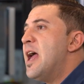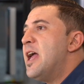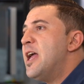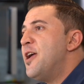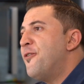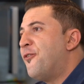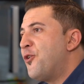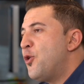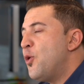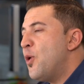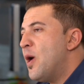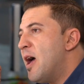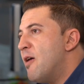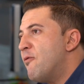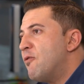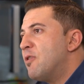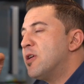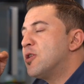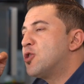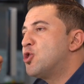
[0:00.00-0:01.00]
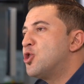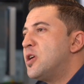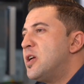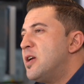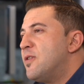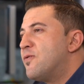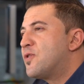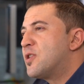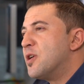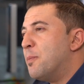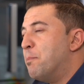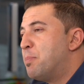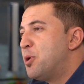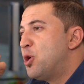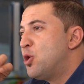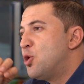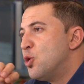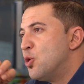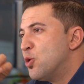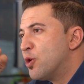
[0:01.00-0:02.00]
If you haven't achieved a
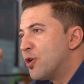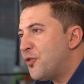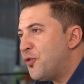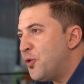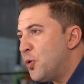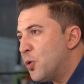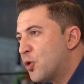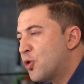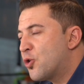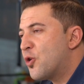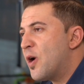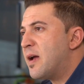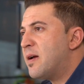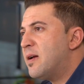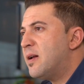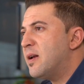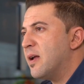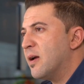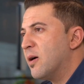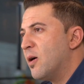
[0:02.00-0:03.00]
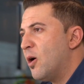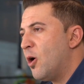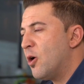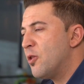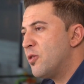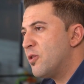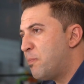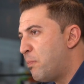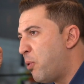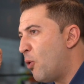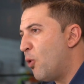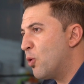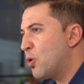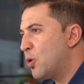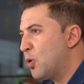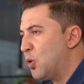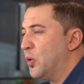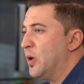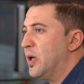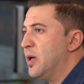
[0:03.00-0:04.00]
beautiful crackling on the
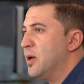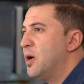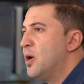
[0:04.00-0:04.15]
pork loin,